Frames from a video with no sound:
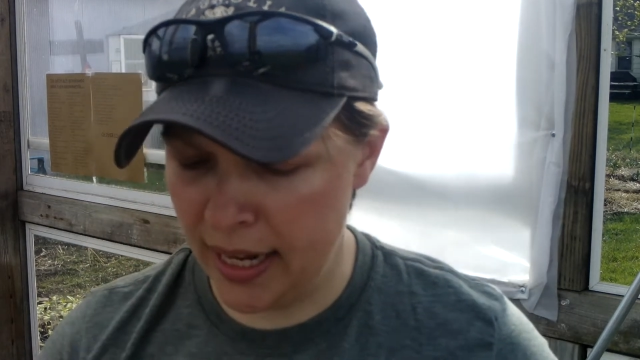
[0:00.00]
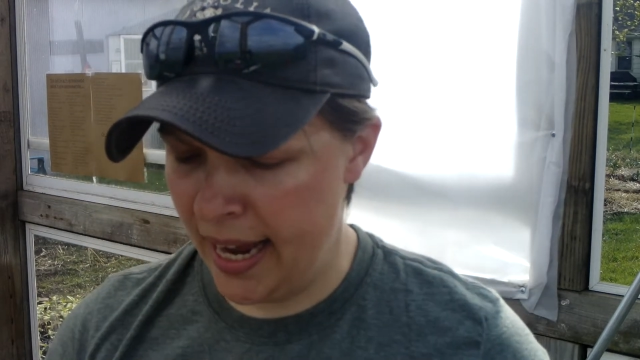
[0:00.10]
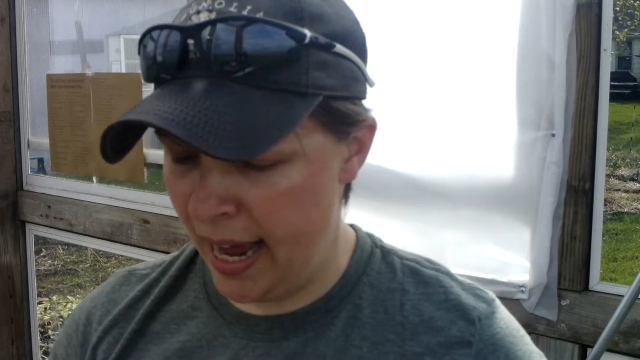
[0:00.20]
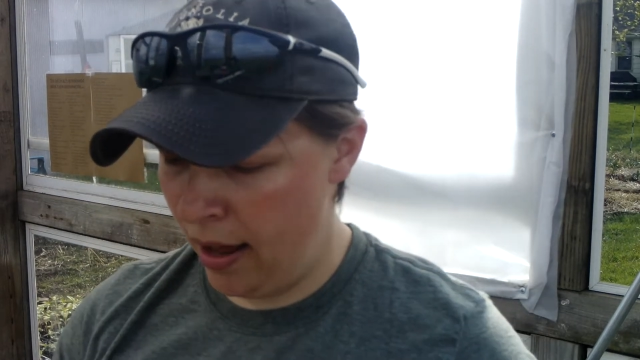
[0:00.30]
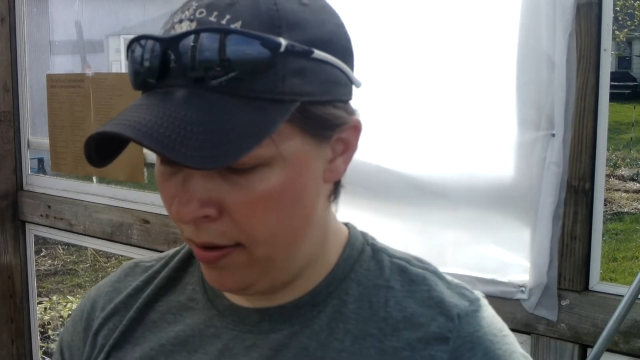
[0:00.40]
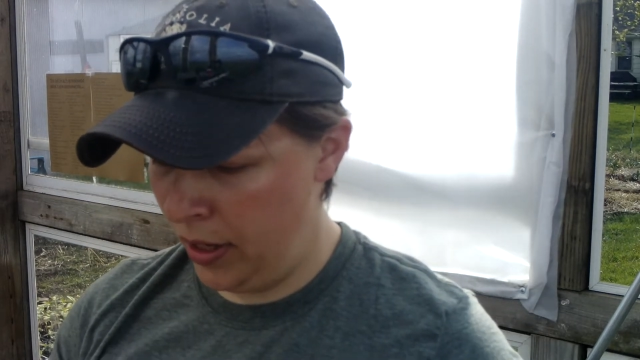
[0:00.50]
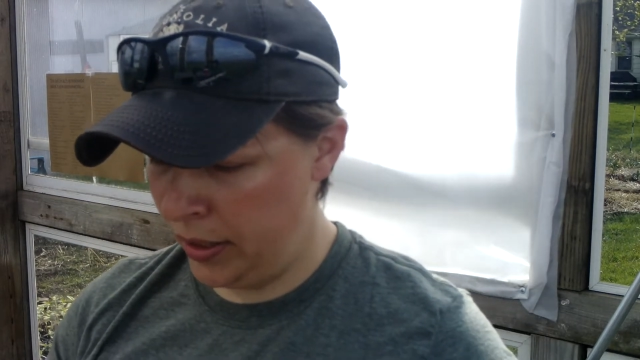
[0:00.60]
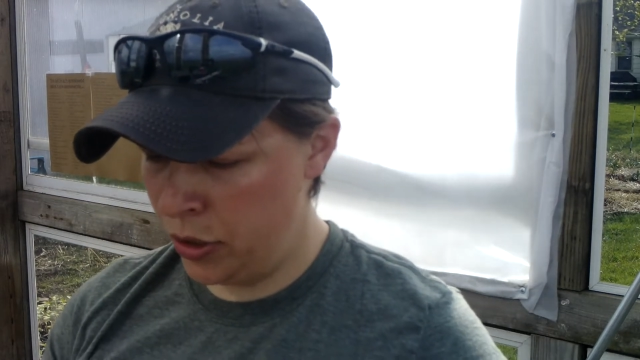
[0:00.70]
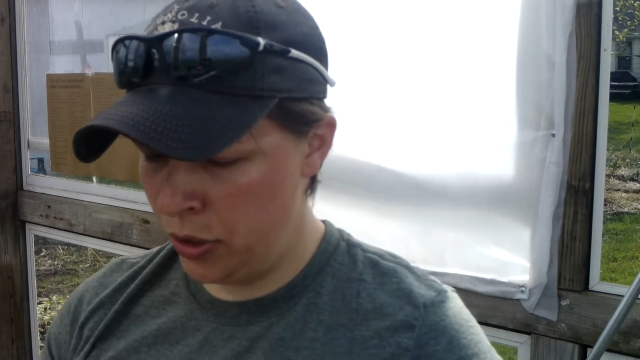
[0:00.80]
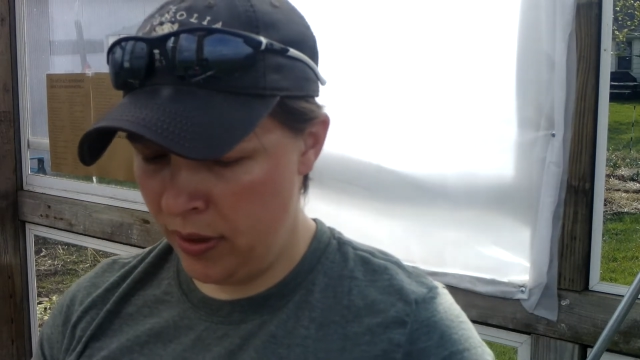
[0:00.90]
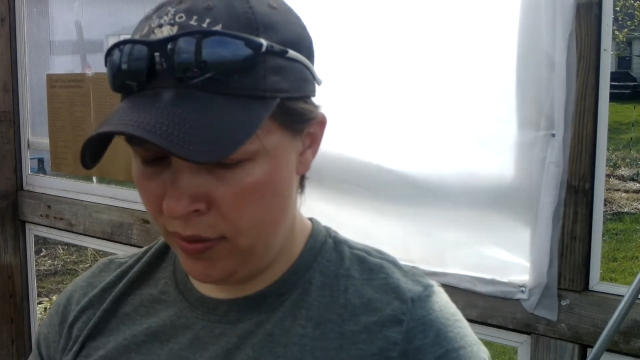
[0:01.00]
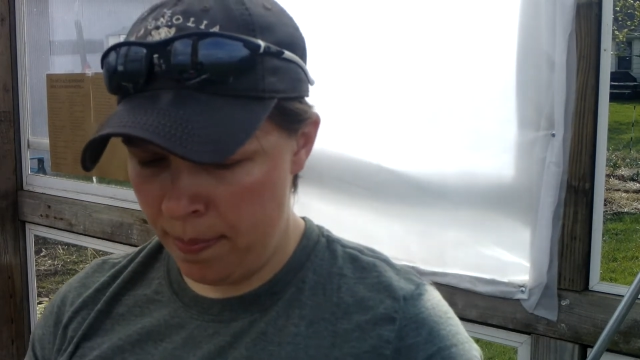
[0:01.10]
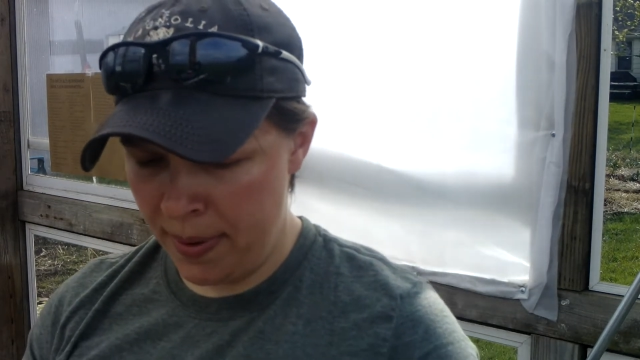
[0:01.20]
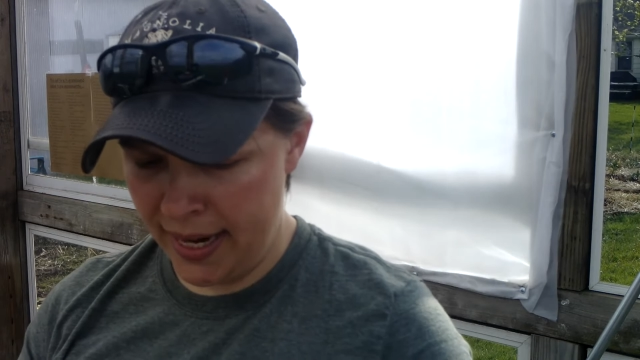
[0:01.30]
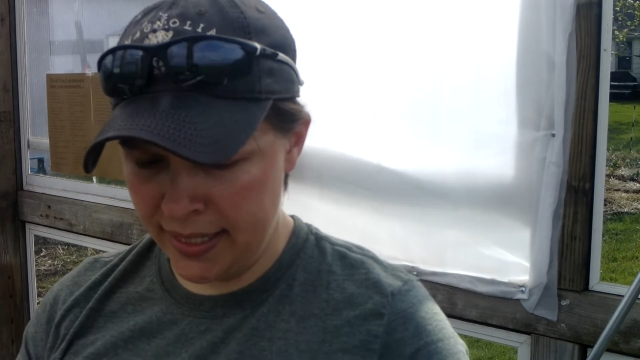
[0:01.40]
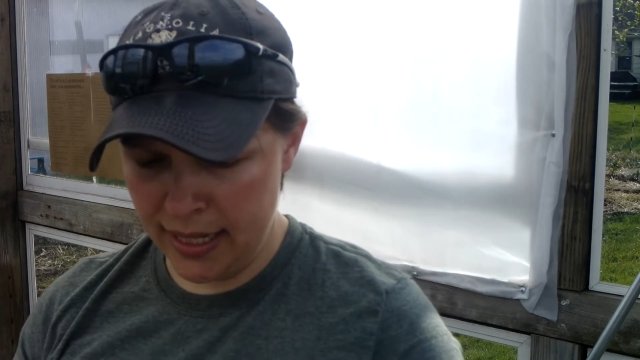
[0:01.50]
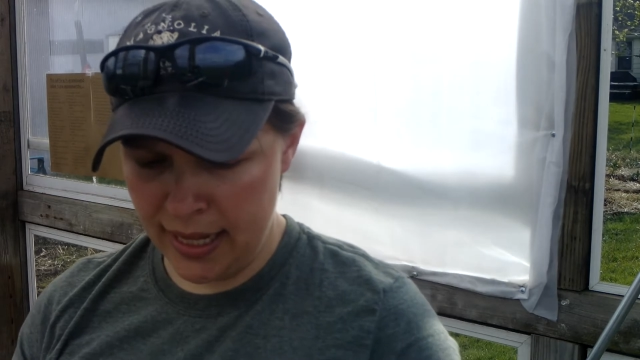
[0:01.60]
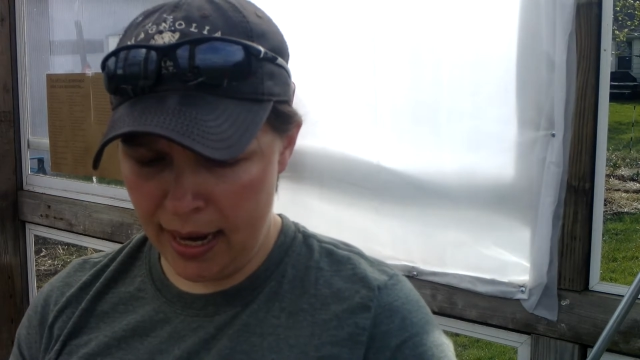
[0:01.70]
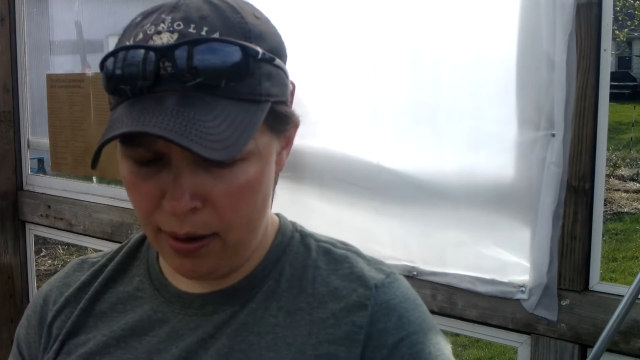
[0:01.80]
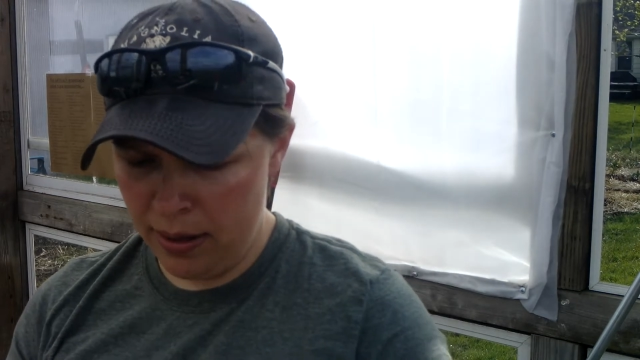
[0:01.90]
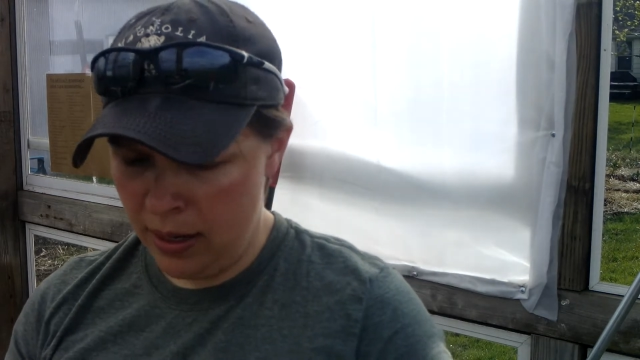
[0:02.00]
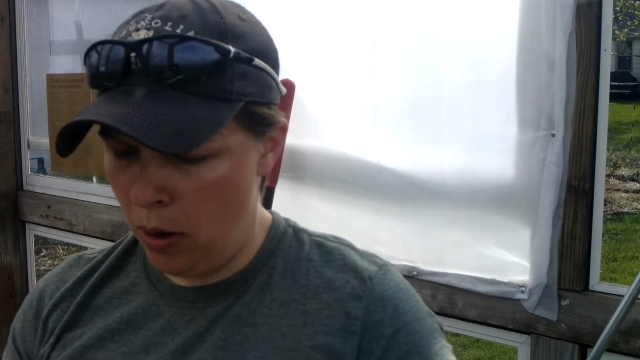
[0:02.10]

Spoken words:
I have two different bags of that.